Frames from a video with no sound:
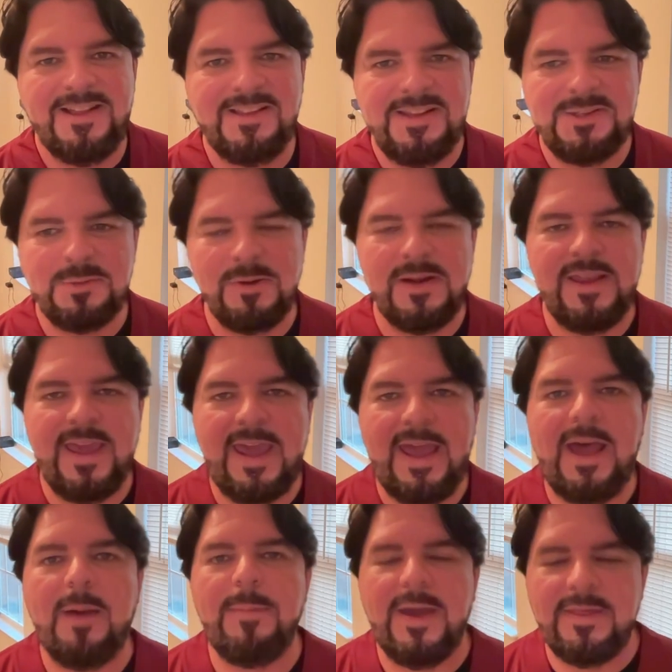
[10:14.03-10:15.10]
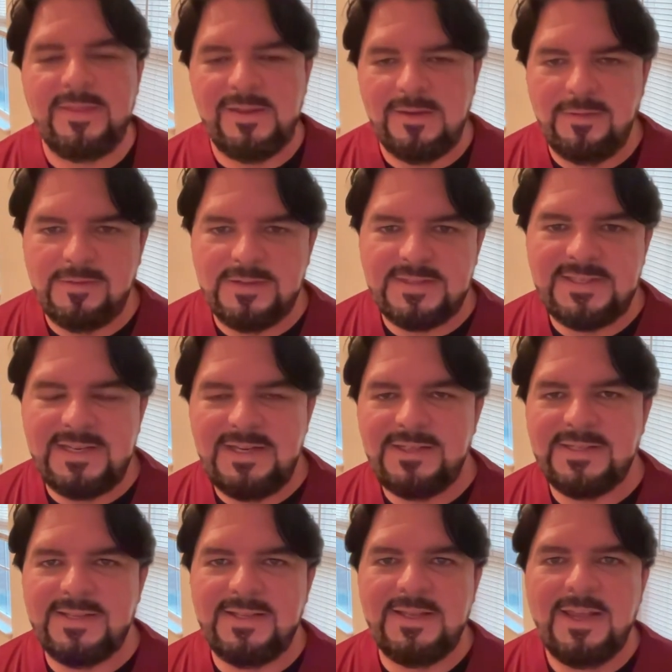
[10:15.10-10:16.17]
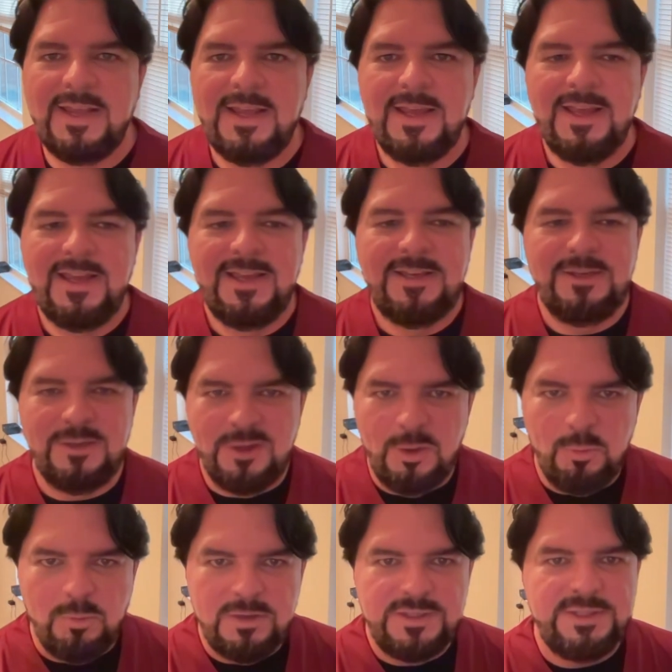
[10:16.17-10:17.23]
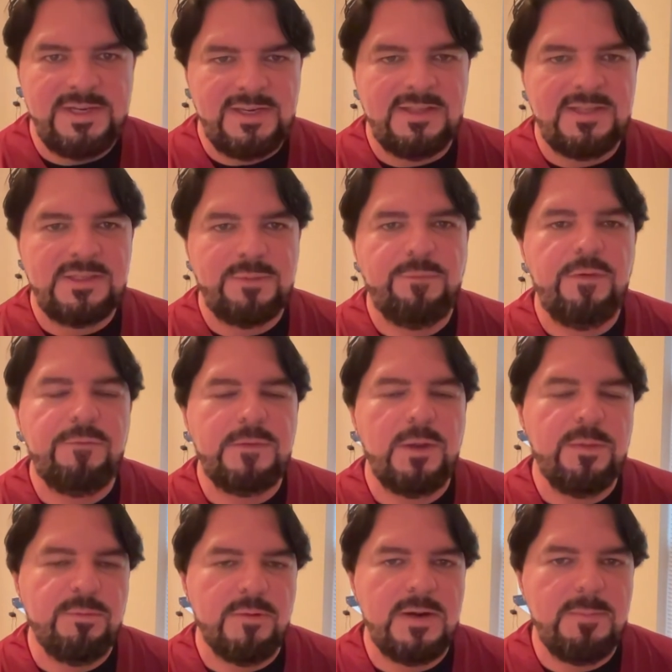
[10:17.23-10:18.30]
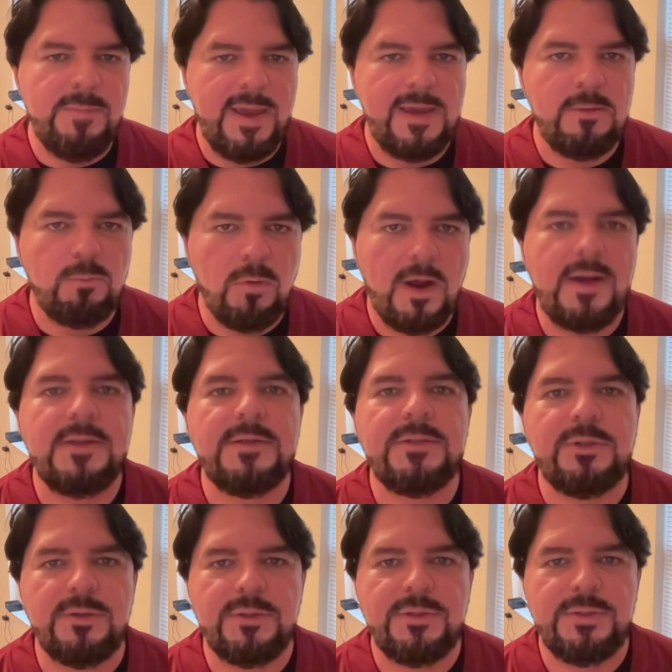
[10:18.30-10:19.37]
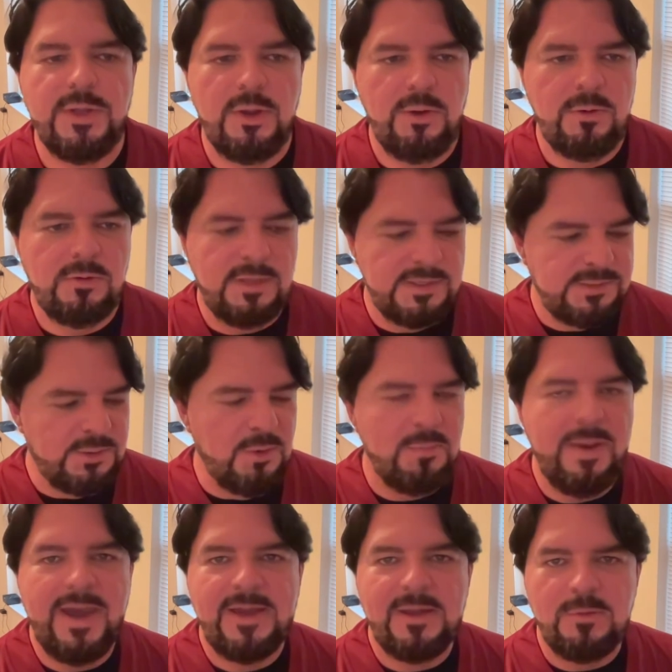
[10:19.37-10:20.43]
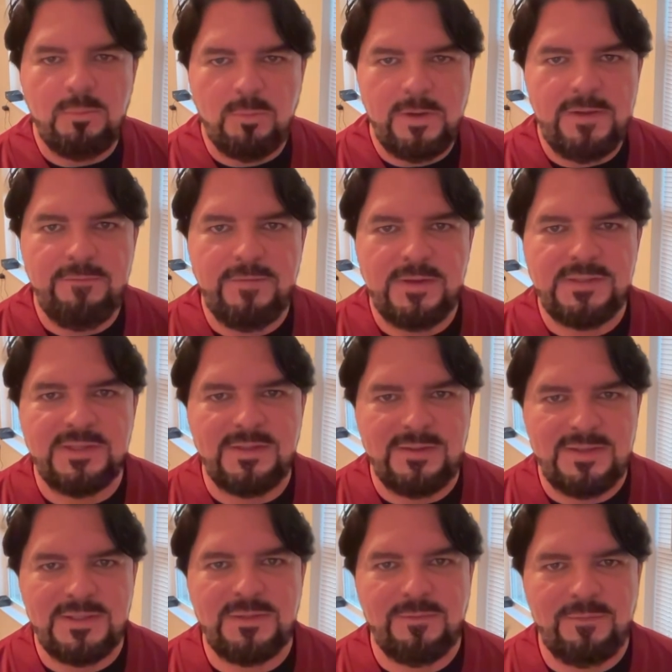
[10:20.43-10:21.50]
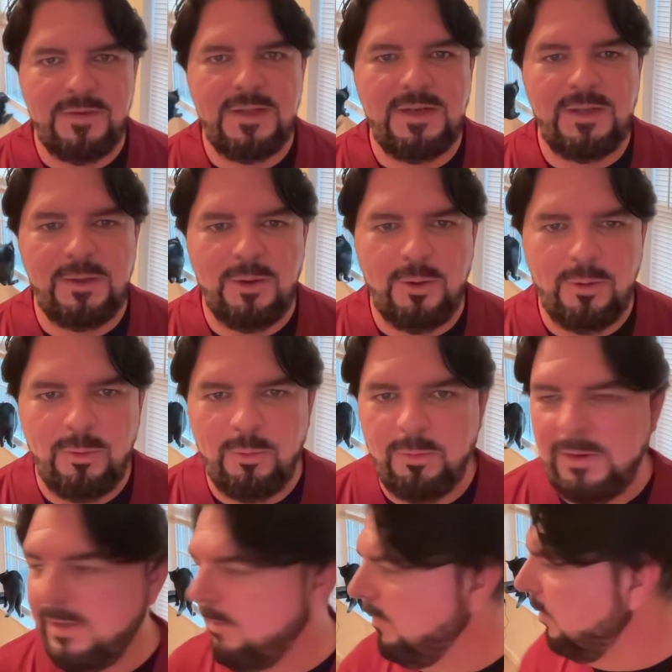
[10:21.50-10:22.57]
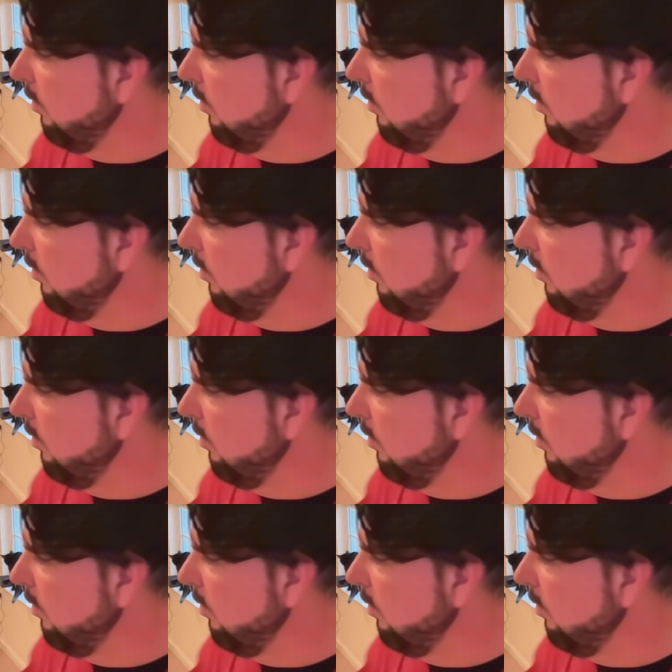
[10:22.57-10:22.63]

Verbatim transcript: let's recap at the end of the season. You know, we're seeing this 53 man roster. So let's go back and revisit this video, even